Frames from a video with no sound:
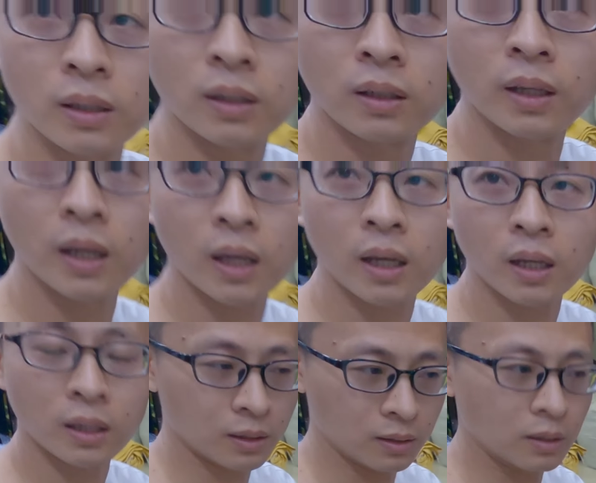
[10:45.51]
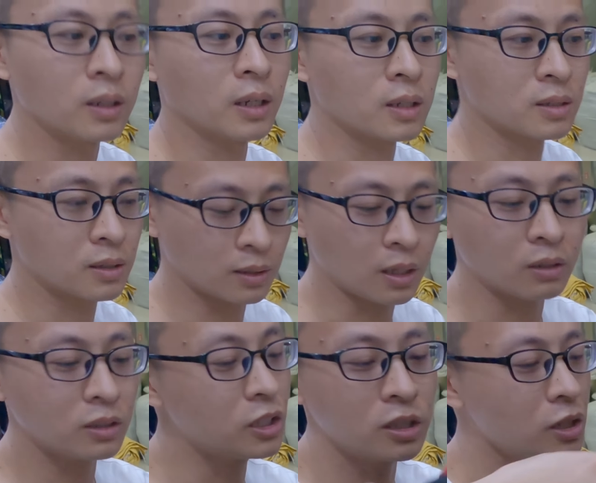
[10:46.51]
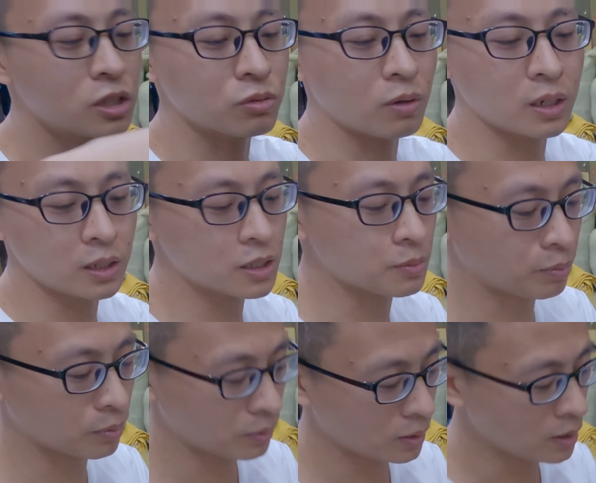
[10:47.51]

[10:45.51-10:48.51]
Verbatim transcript: Uh, yeah, uh, uh. yes. Now this, this one, this,